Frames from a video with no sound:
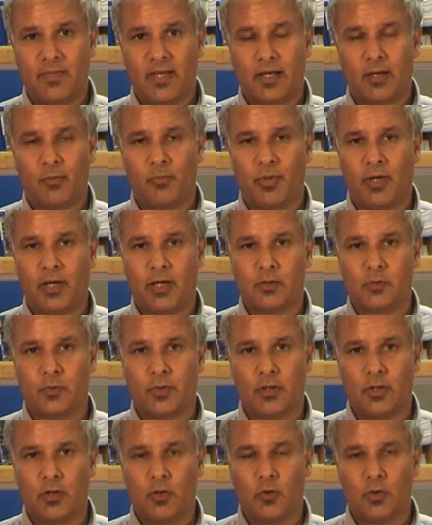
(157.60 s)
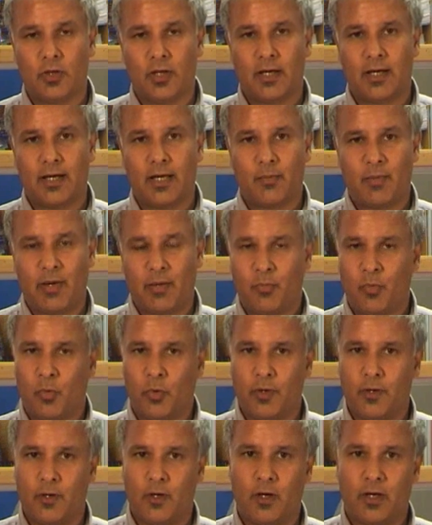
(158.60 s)
That compares with the UK at about
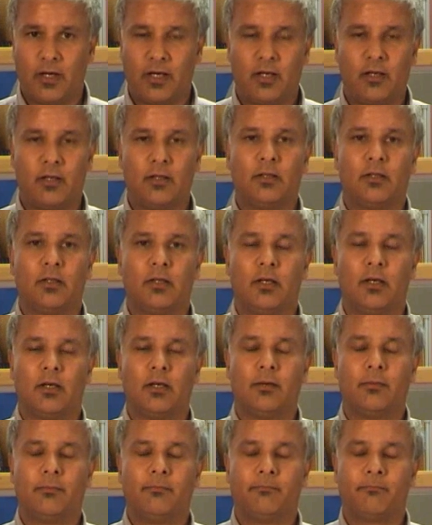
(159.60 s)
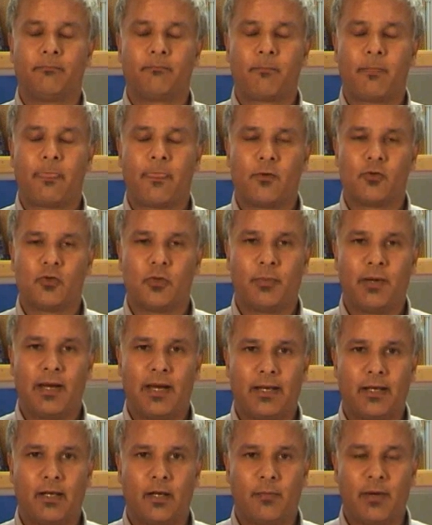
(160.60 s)
0.9% and
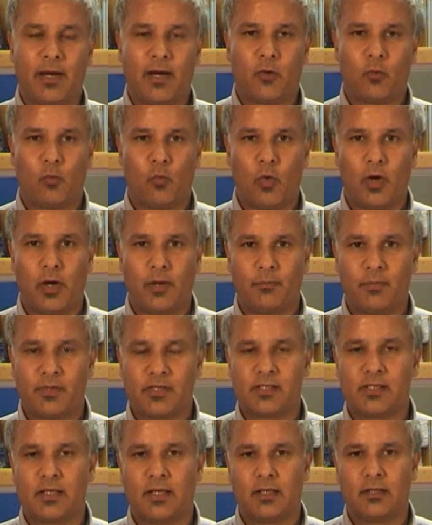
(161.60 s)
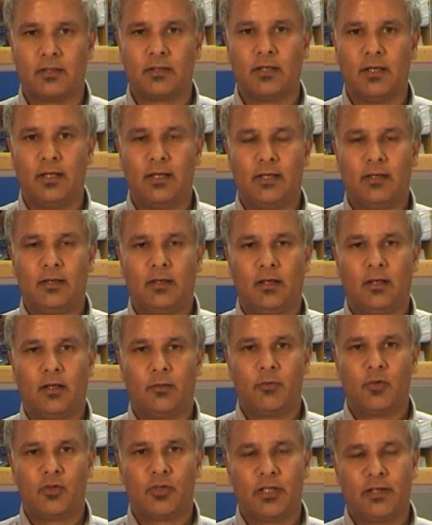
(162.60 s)
Japan at about 1%.
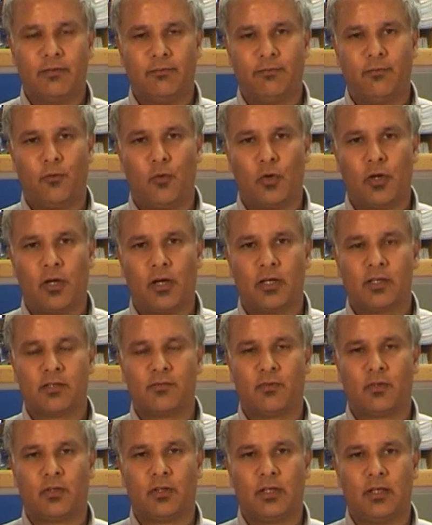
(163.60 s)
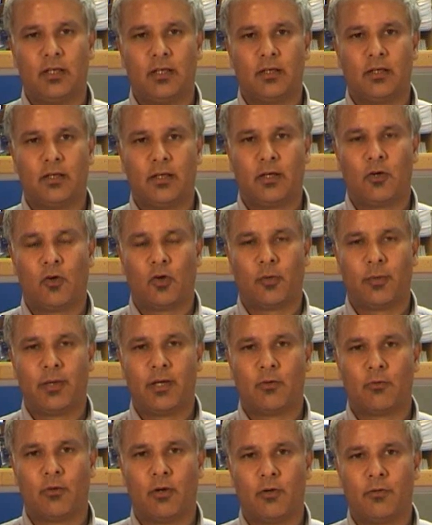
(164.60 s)
New Zealand forecast for the
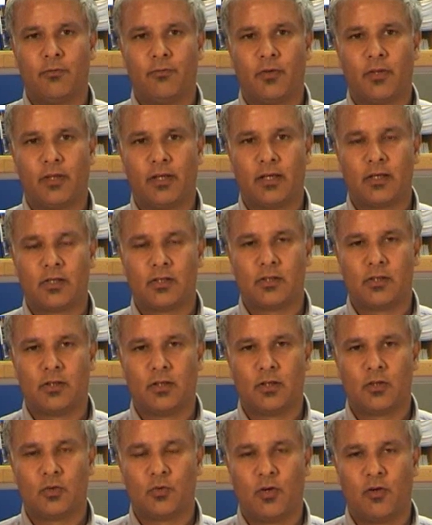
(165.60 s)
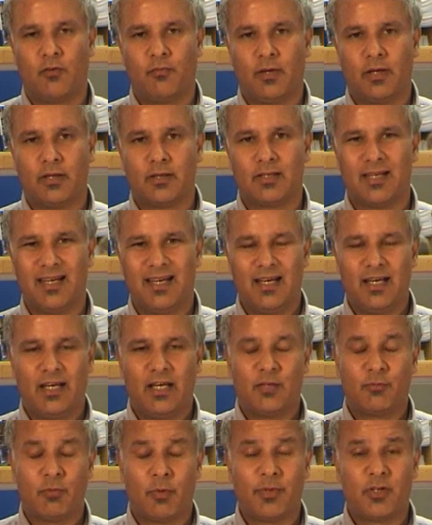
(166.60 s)
economy growth for the next 12 months
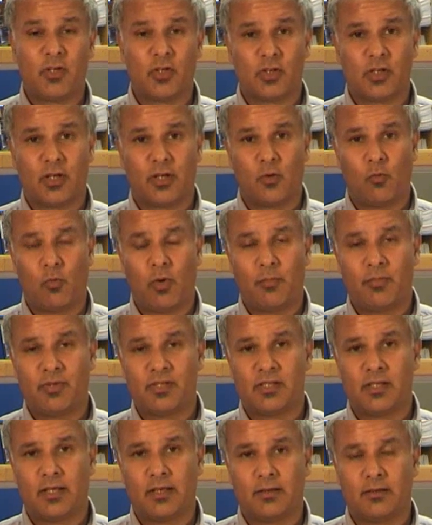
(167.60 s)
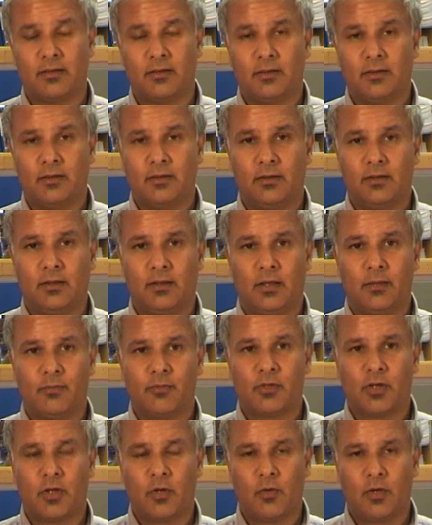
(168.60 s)
is probably just under 1%.
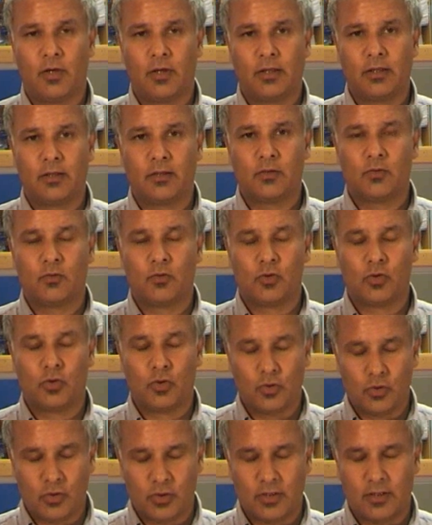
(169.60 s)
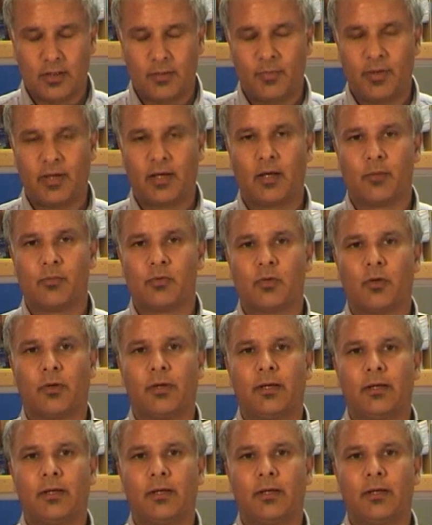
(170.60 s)
So you are should see a pickup